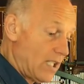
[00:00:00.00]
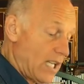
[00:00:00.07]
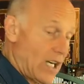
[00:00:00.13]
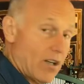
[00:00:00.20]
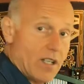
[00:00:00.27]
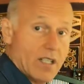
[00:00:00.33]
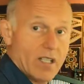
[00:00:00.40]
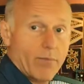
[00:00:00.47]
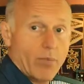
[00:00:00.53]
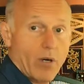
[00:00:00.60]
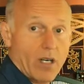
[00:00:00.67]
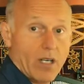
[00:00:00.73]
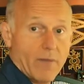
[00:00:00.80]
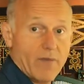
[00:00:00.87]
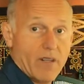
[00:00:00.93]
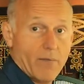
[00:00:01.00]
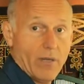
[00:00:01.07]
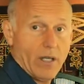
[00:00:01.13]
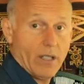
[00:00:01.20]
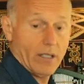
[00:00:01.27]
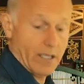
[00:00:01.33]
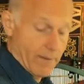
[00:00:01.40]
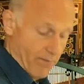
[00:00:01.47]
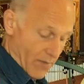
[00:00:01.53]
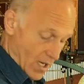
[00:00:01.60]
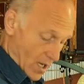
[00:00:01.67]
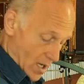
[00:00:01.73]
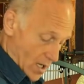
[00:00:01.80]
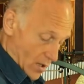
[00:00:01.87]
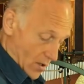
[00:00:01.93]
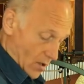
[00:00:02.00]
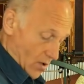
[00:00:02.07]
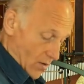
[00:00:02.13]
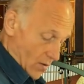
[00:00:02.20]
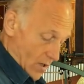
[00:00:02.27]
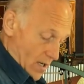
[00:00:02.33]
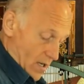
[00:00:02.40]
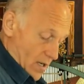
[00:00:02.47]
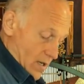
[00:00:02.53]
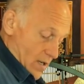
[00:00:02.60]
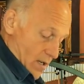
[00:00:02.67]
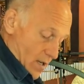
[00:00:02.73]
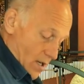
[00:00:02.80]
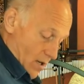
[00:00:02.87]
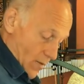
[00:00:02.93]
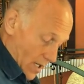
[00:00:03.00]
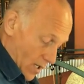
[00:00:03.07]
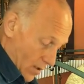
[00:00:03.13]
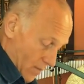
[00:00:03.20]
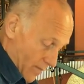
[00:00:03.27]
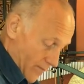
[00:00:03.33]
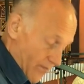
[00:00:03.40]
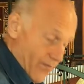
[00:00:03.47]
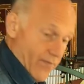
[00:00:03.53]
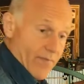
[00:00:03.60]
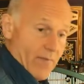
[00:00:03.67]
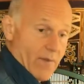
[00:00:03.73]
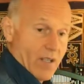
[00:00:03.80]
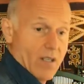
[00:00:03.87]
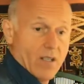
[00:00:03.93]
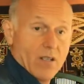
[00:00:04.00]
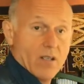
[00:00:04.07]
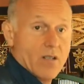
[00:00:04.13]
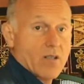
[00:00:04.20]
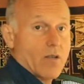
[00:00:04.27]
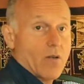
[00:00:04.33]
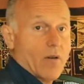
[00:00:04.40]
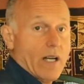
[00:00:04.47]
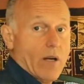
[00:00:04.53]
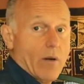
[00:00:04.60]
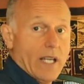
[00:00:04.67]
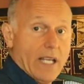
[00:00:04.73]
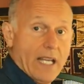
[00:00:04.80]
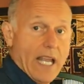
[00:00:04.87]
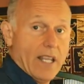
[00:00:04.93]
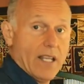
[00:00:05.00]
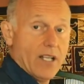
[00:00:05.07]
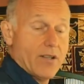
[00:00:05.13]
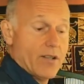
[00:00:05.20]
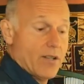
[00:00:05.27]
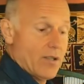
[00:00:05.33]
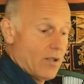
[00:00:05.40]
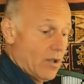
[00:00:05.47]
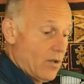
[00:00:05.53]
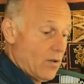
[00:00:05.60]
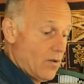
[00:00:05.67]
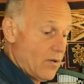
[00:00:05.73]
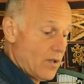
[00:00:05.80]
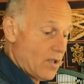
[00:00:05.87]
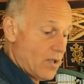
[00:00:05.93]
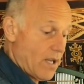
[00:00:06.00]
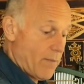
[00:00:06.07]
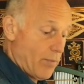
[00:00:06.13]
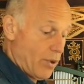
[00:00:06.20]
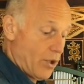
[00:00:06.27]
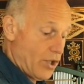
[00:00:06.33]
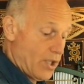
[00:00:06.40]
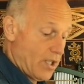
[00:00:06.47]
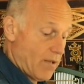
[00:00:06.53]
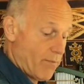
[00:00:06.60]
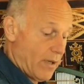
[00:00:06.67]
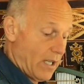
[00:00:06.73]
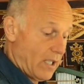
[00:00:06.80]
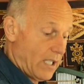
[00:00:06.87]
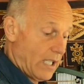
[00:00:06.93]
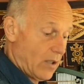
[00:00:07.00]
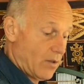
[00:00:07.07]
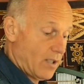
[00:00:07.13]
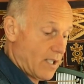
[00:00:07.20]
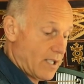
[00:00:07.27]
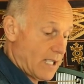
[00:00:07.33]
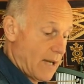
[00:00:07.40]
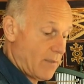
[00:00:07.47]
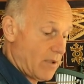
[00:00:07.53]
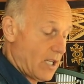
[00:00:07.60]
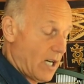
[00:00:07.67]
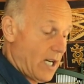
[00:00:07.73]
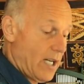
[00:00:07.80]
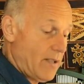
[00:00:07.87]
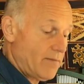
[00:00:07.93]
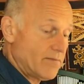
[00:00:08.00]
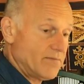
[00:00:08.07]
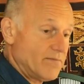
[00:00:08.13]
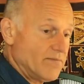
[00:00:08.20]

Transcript: the air into the bottom of the belly. So here we go. So inhaling through the nose, pushing the belly out at the same time,